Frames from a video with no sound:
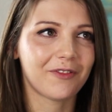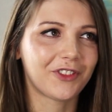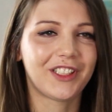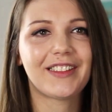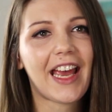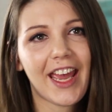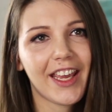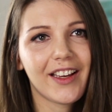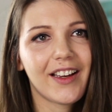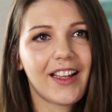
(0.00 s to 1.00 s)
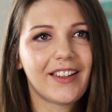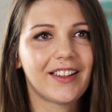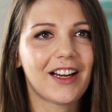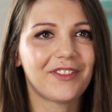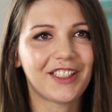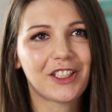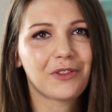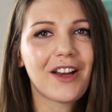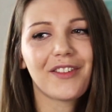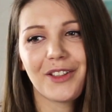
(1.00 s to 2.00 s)
for the day, and then have like a
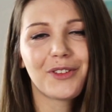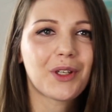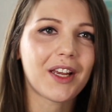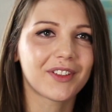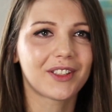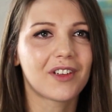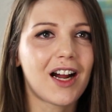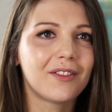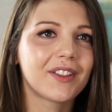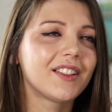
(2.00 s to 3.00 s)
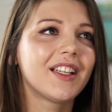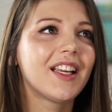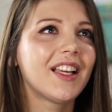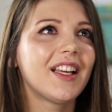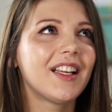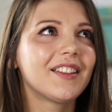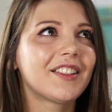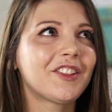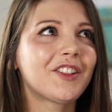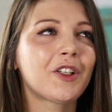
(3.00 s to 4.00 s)
driver that would drive us around. And
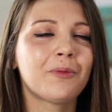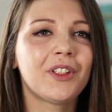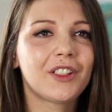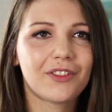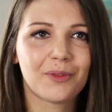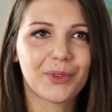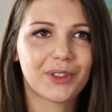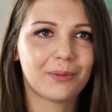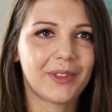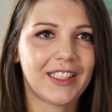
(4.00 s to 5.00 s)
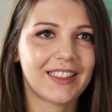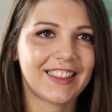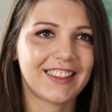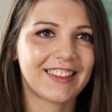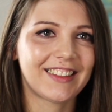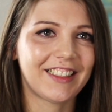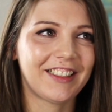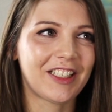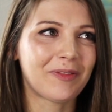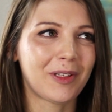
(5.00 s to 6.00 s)
there's just so many different possibilities that
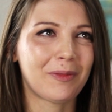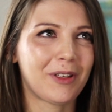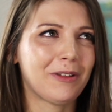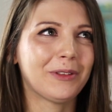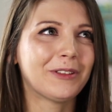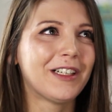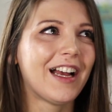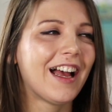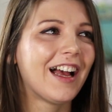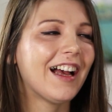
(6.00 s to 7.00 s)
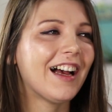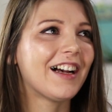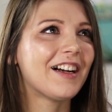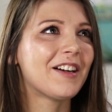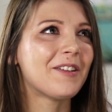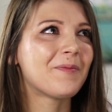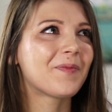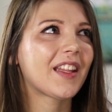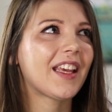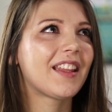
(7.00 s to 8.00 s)
you can meet people.
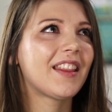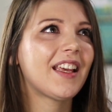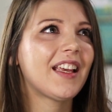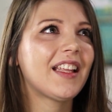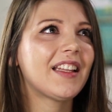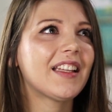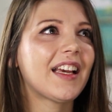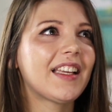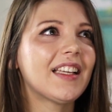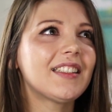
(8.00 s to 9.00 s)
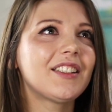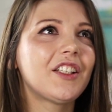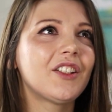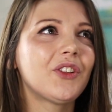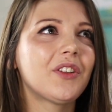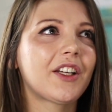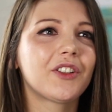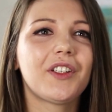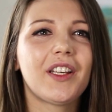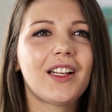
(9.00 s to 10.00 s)
And then I guess you can do like
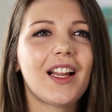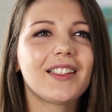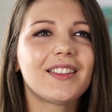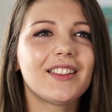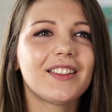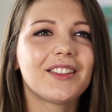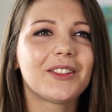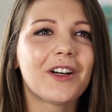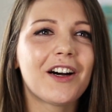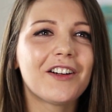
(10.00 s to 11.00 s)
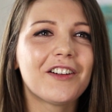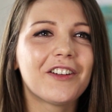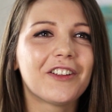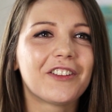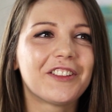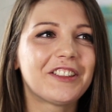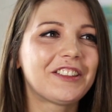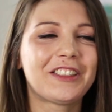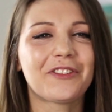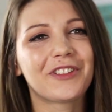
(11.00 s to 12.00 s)
cooking classes as well, or
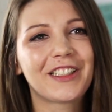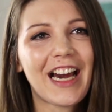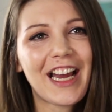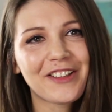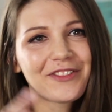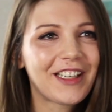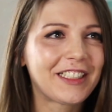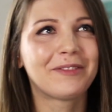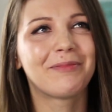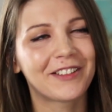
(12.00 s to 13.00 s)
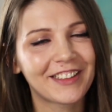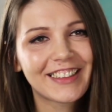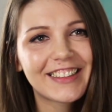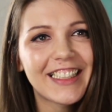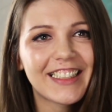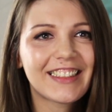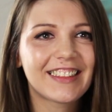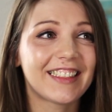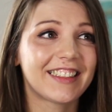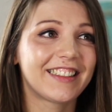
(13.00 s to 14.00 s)
just different kind of
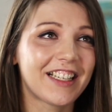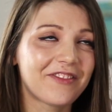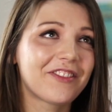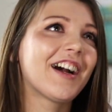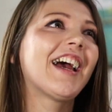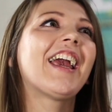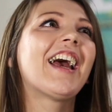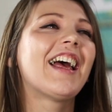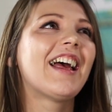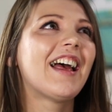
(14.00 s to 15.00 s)
experiences. That's another way.